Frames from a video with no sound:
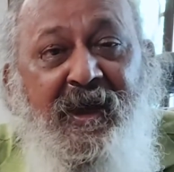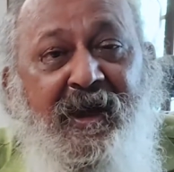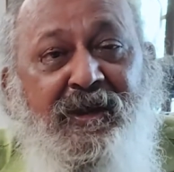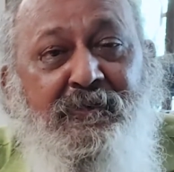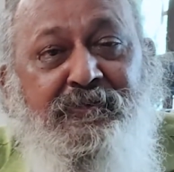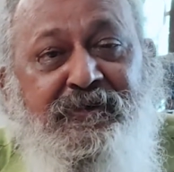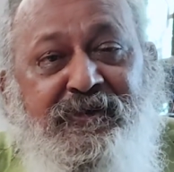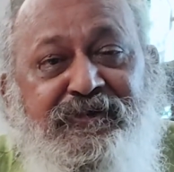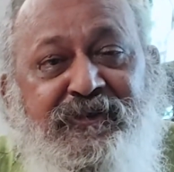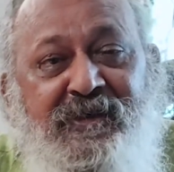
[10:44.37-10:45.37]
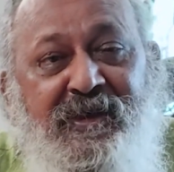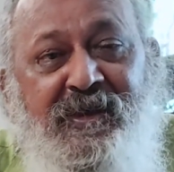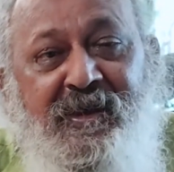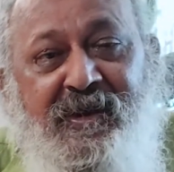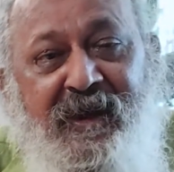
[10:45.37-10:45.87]
Around it,
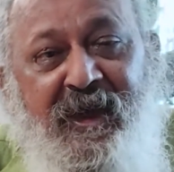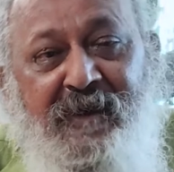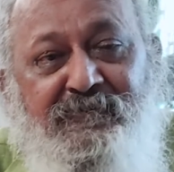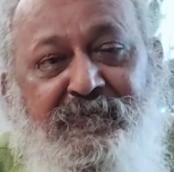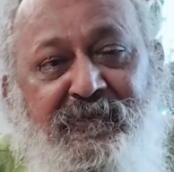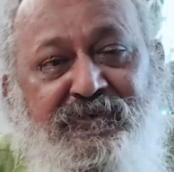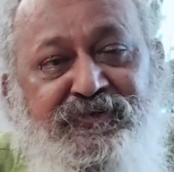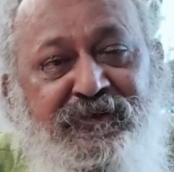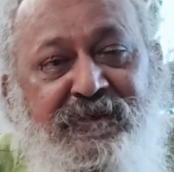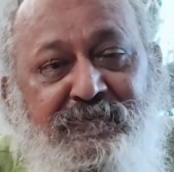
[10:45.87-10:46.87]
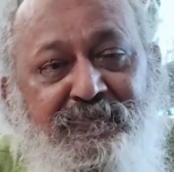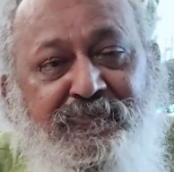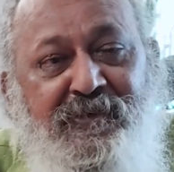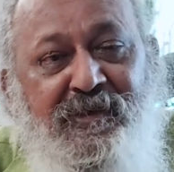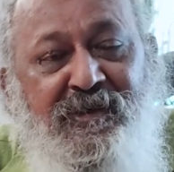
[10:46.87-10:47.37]
crab, shrimp,
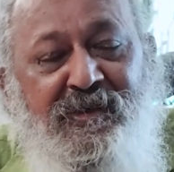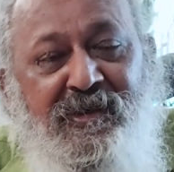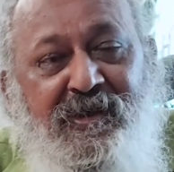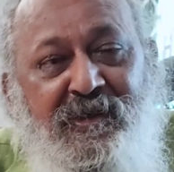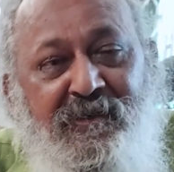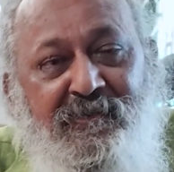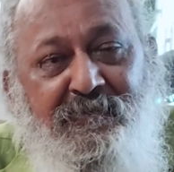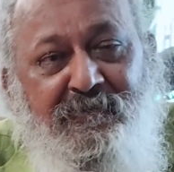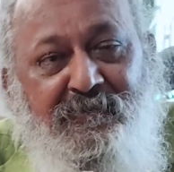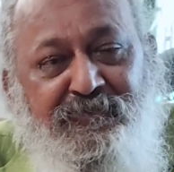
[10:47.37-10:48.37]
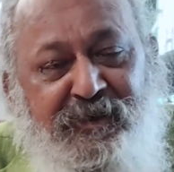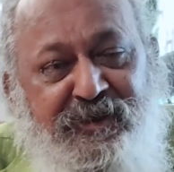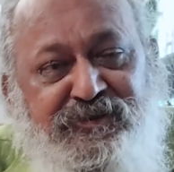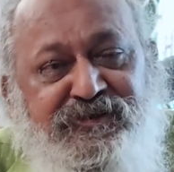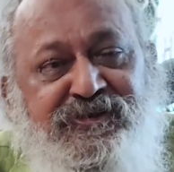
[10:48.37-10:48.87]

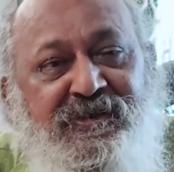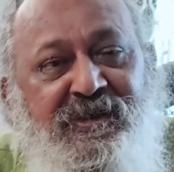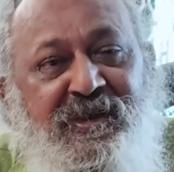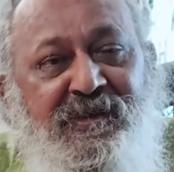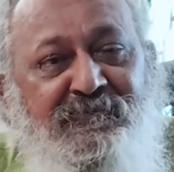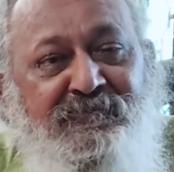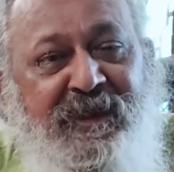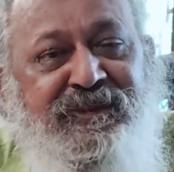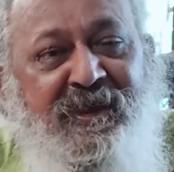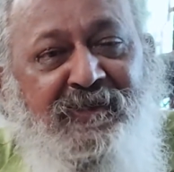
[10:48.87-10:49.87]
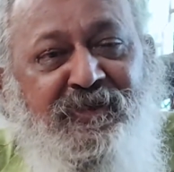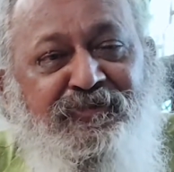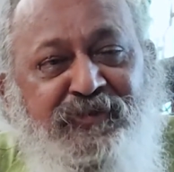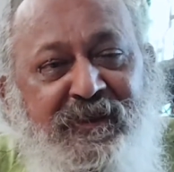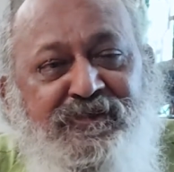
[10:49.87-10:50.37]
fish, many other
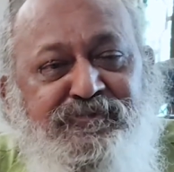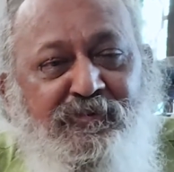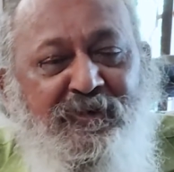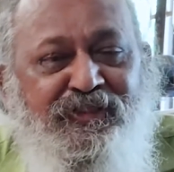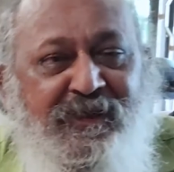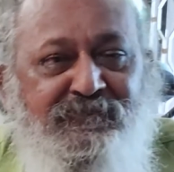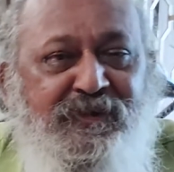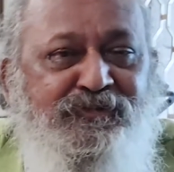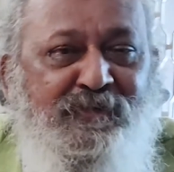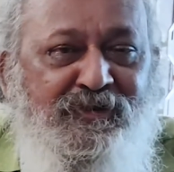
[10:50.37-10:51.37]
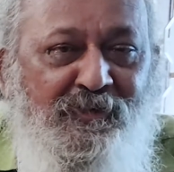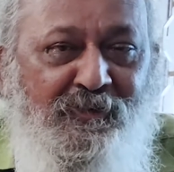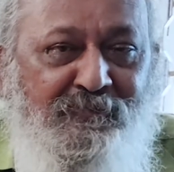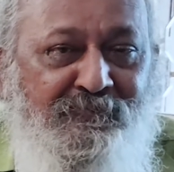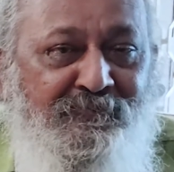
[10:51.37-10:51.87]
things. For them, it was
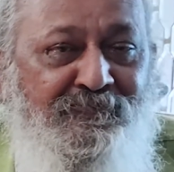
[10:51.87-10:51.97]
home.